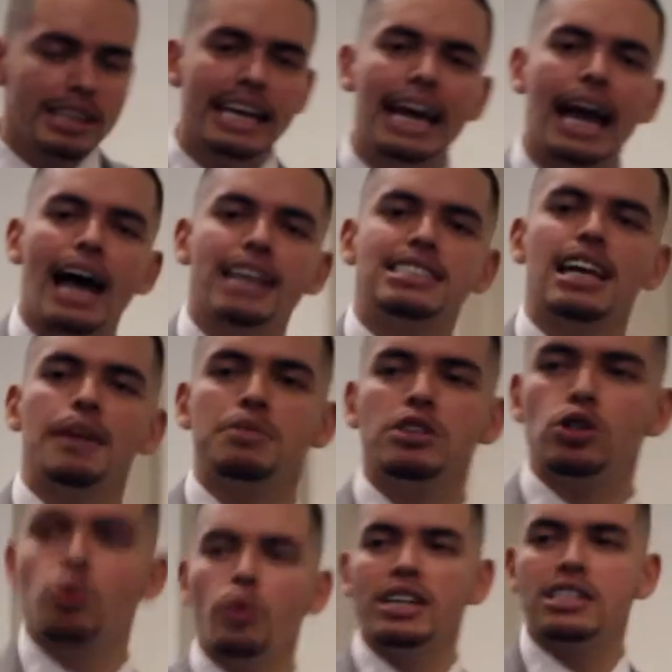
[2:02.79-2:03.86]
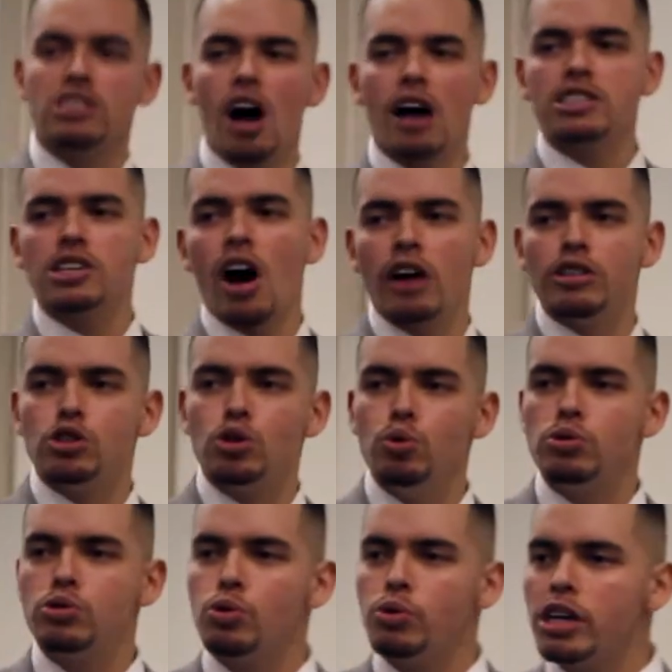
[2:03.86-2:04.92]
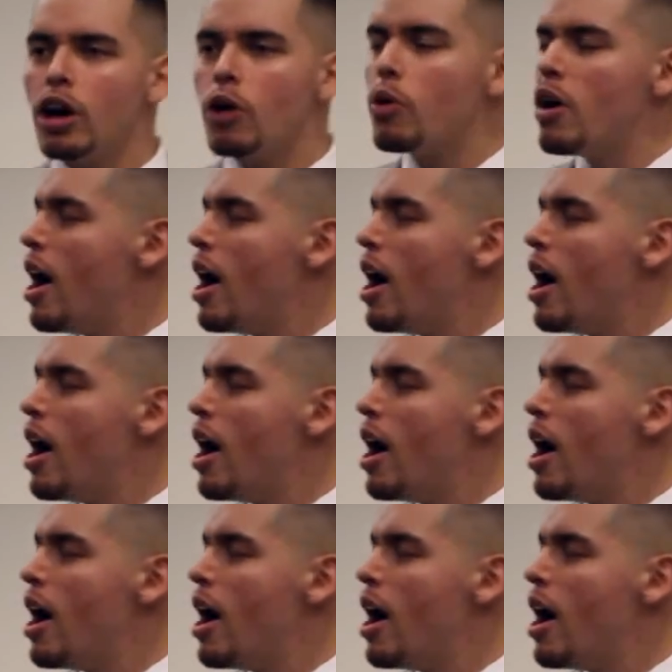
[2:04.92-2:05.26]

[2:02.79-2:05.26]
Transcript: day I stepped into a Salsa on 2 studio,